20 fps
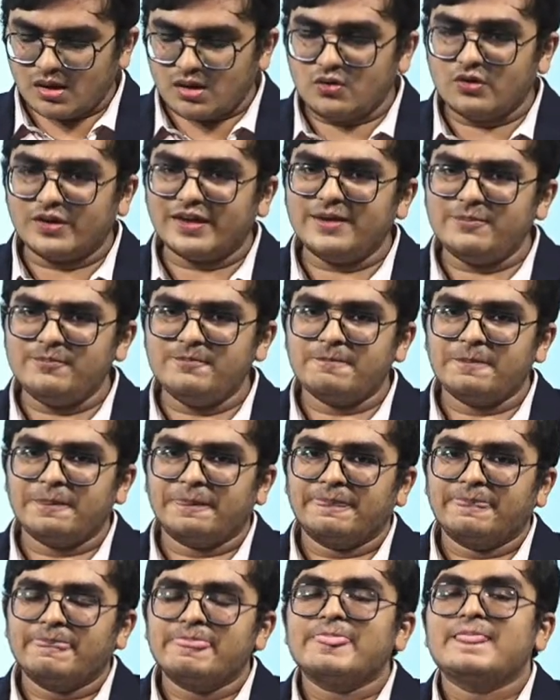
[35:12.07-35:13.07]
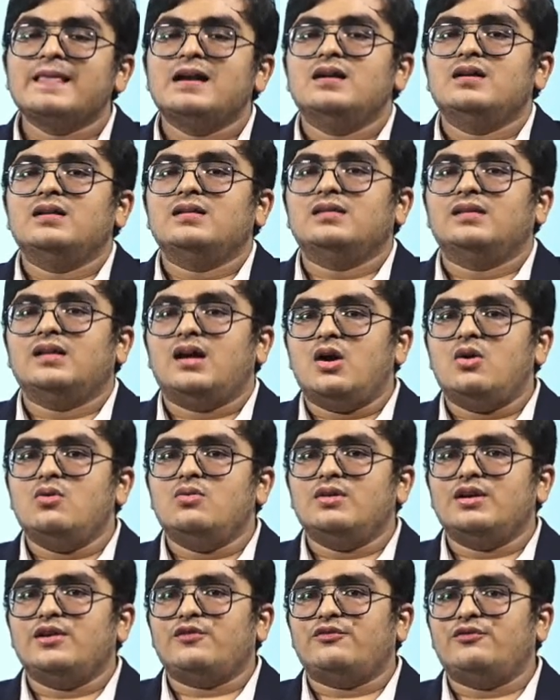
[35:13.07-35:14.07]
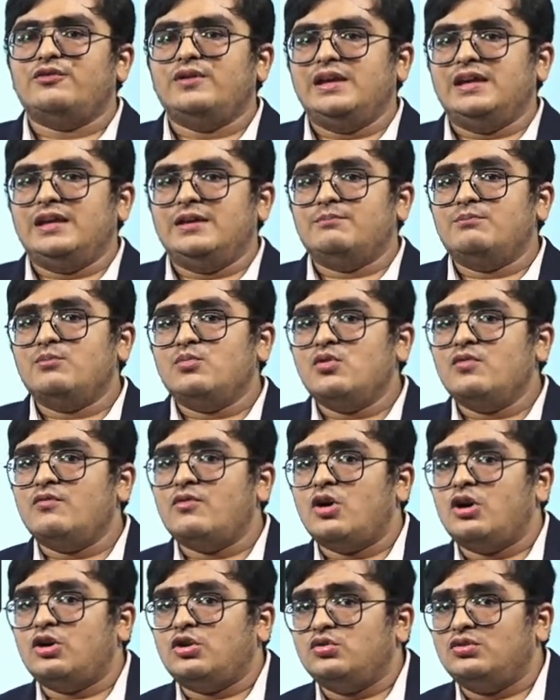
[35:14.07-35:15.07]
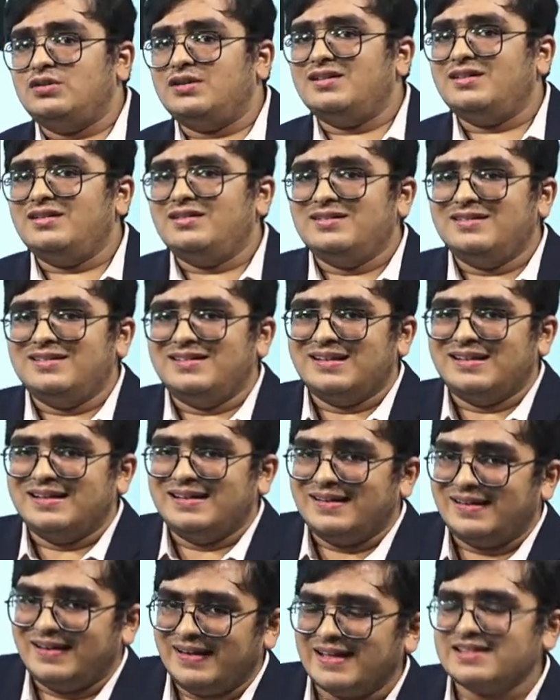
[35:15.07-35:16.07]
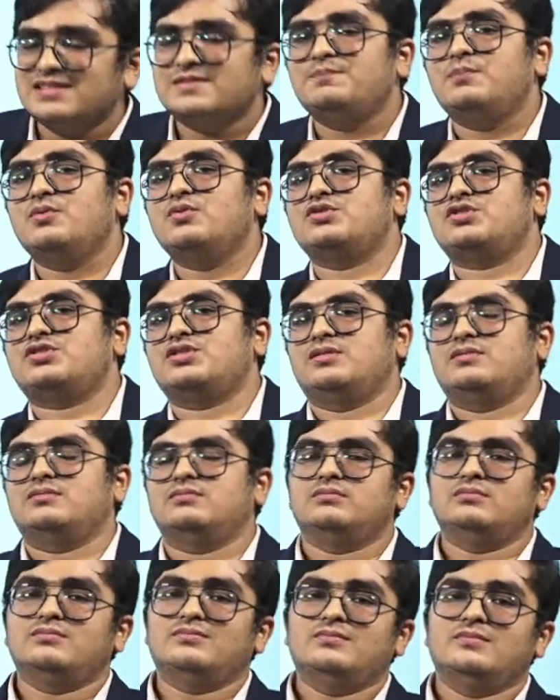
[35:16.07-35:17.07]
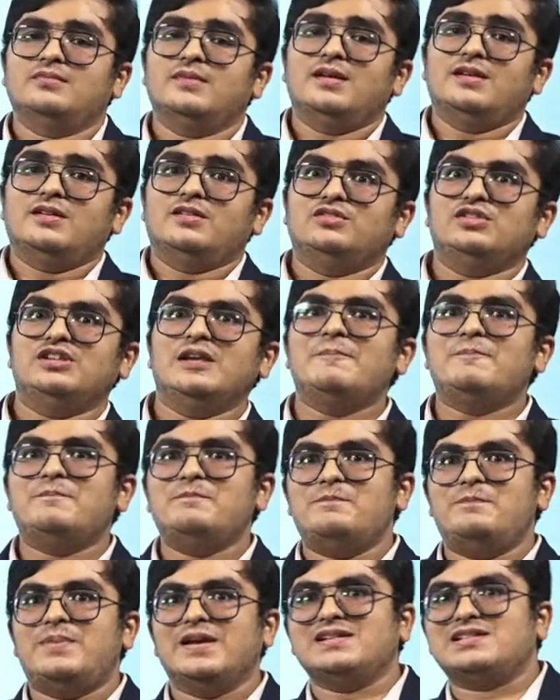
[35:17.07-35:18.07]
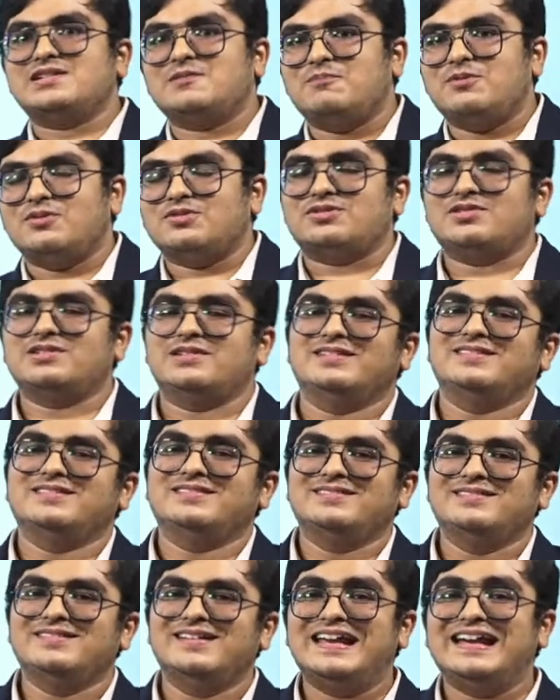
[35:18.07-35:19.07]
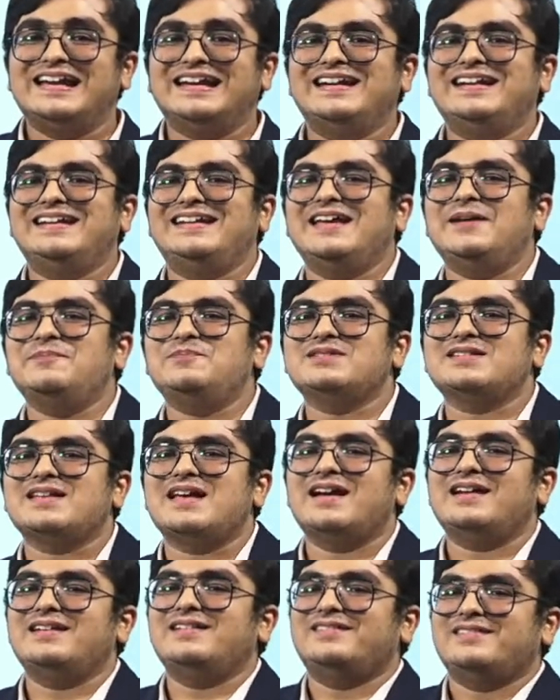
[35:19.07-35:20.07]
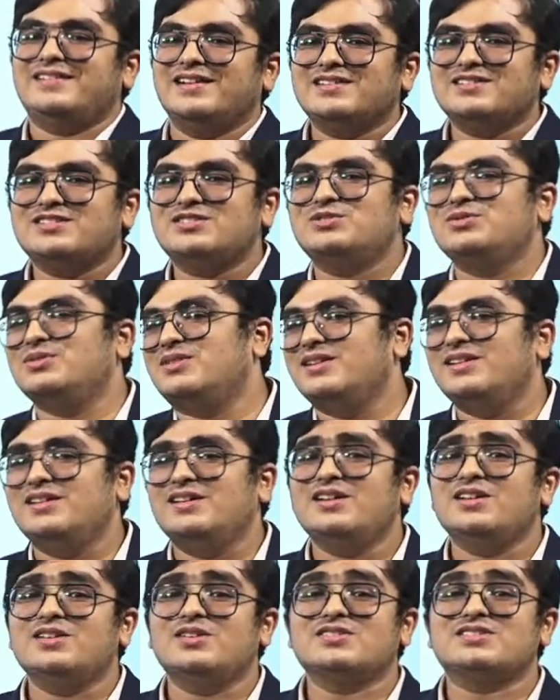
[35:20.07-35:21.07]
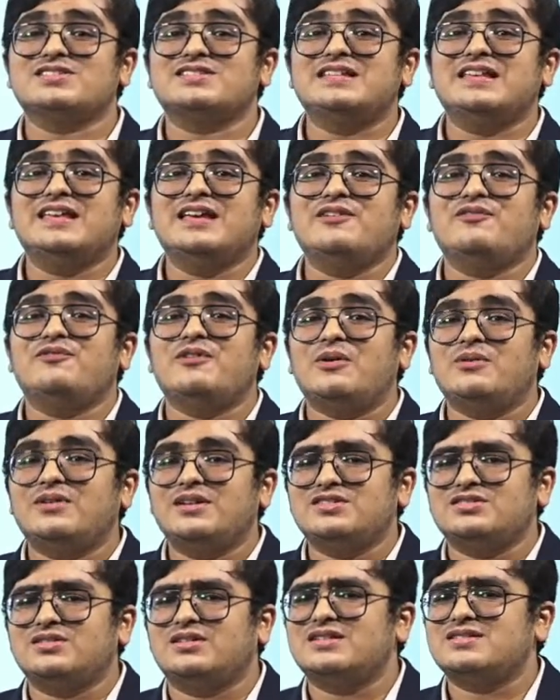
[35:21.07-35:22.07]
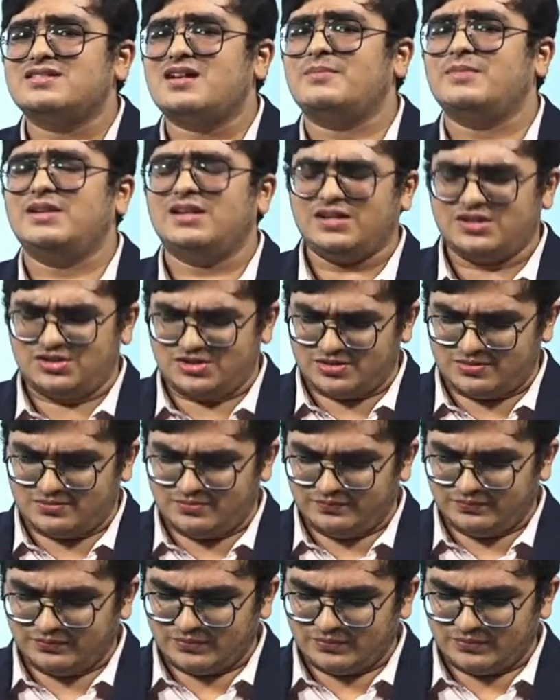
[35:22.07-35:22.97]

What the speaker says: Okay, now if we move on to the next portion, the best portion, tips and tricks to clear your CA foundation examination.